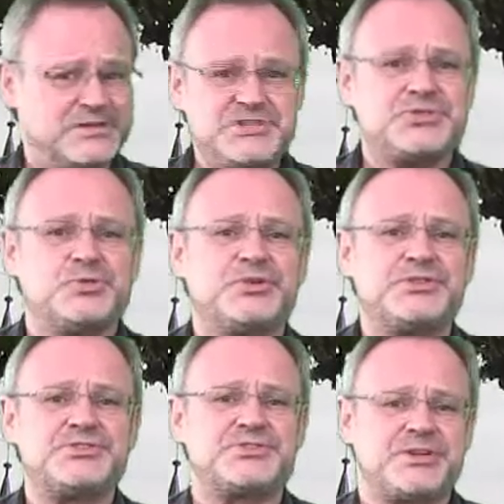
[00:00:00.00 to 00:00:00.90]
This
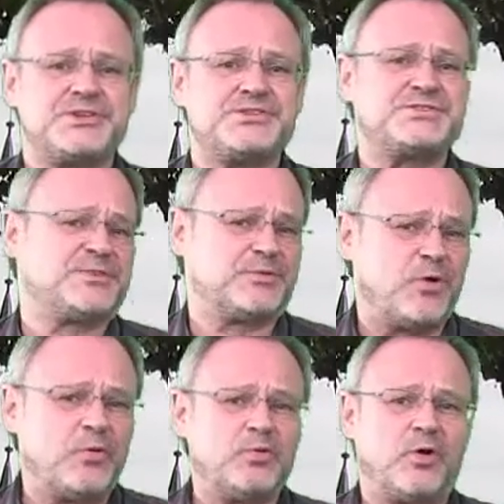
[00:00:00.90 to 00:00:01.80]
unit studies the
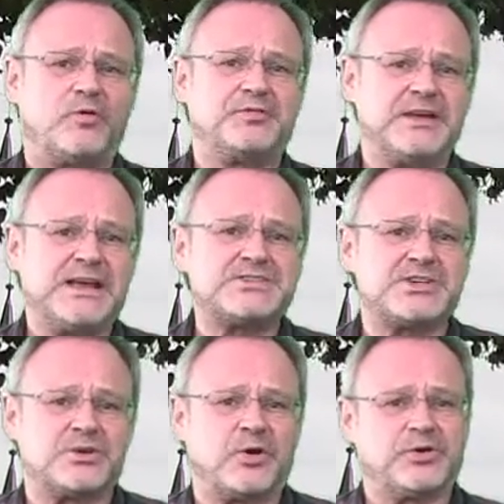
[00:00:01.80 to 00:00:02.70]
role of the
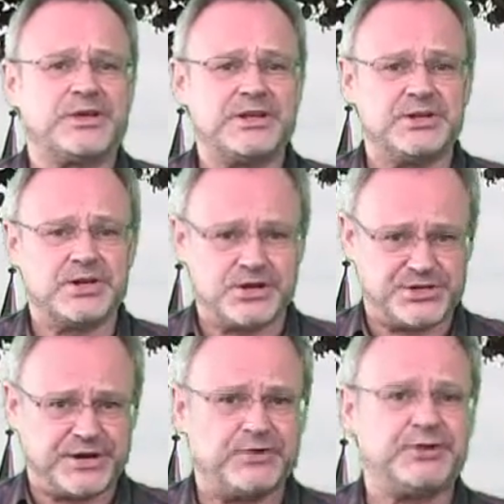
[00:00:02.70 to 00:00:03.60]
lexicon in
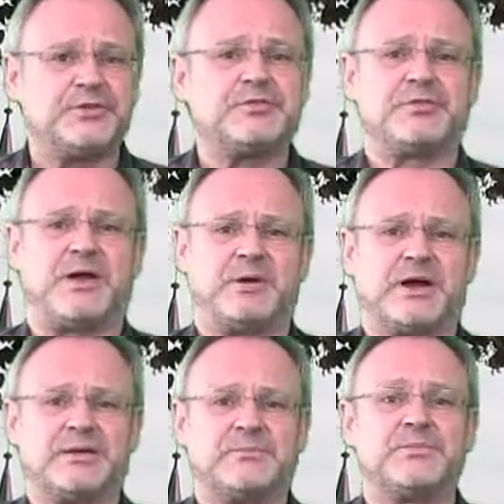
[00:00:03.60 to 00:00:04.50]
generative
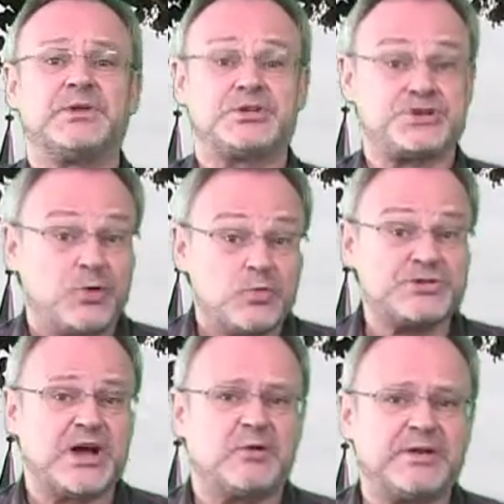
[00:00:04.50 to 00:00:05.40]
grammar. It shows
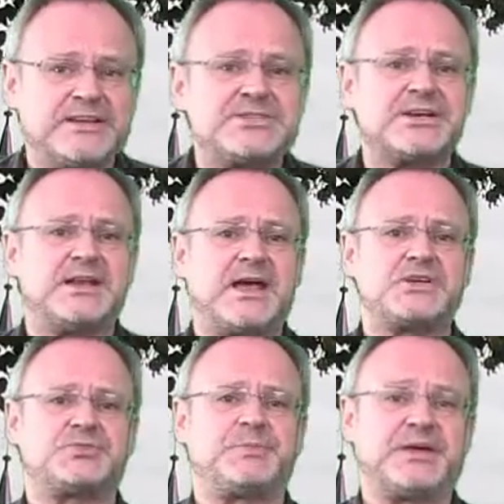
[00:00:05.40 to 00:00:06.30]
how lexical
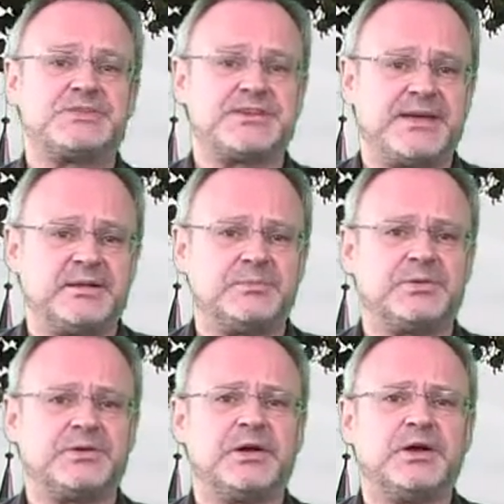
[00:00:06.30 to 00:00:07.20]
aspects help
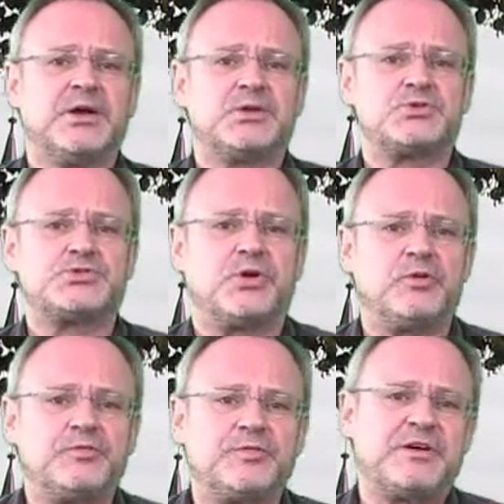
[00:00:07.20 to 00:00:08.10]
to
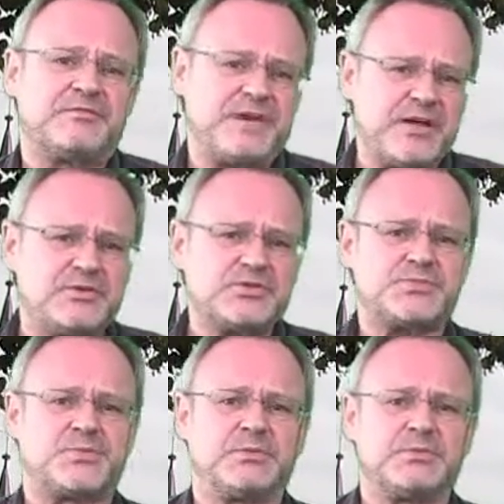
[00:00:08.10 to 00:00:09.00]
solve various
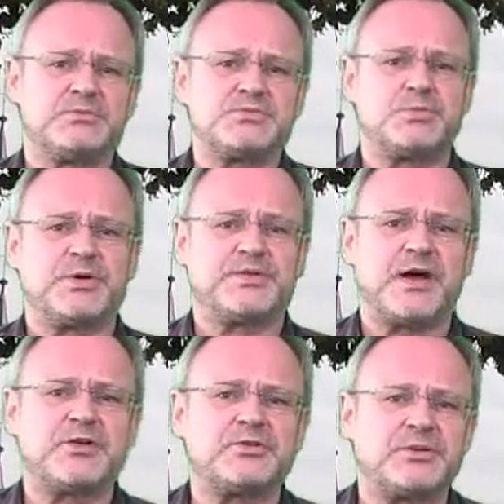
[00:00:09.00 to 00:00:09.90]
problems with
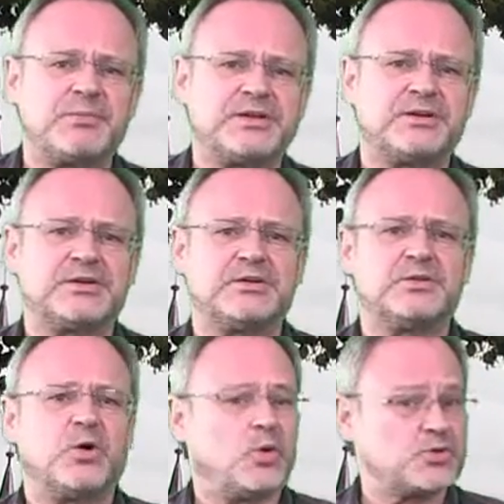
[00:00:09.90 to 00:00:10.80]

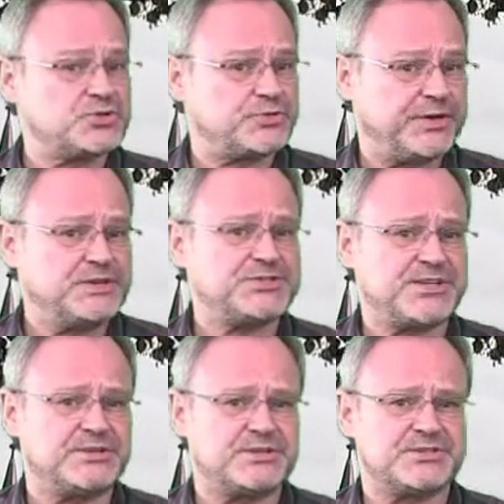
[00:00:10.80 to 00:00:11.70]
ungrammatical or strange
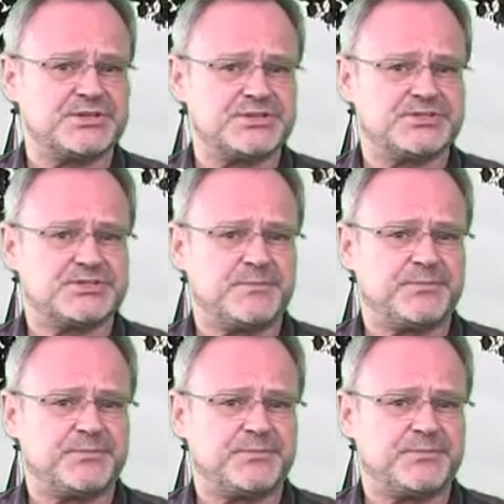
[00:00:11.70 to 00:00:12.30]
sentences.